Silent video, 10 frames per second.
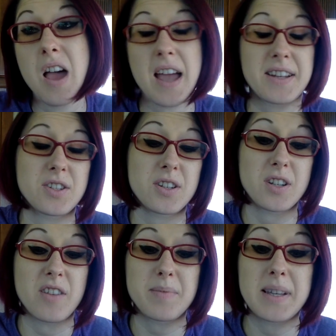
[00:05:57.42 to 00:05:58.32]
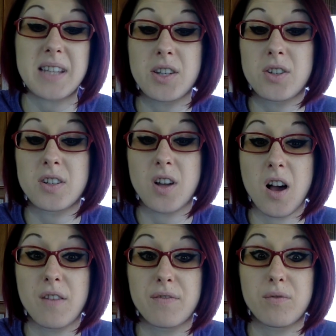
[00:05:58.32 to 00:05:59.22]
I can turn it off because I turn it
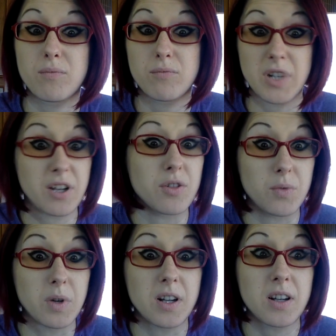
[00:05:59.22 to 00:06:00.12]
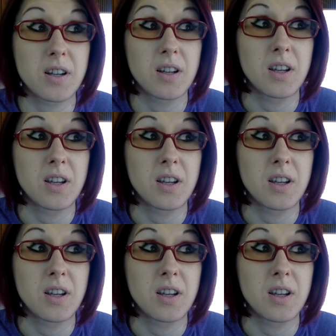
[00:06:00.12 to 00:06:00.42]
off when I go to work.